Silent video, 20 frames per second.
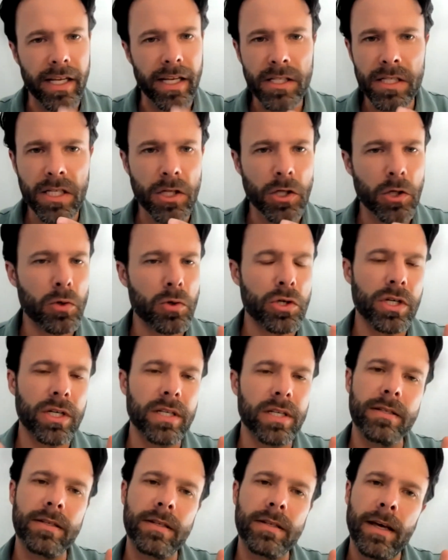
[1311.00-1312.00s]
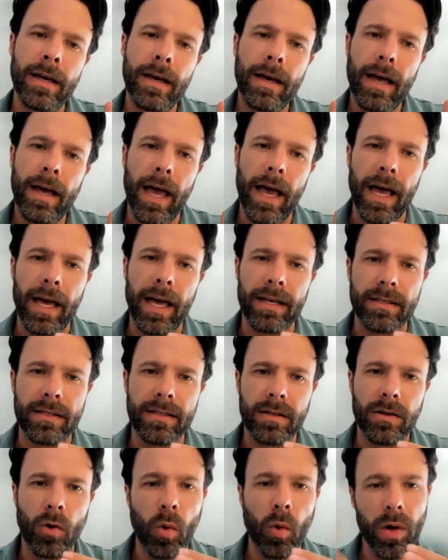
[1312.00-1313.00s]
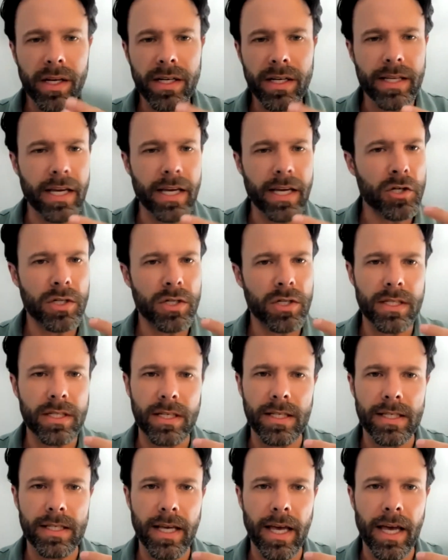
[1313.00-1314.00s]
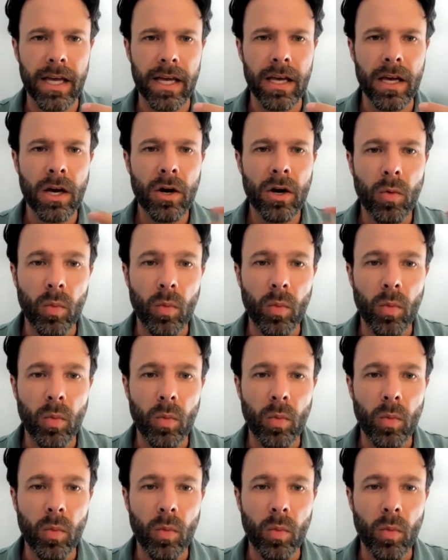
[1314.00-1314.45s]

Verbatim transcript: institutions, as organizations, and say,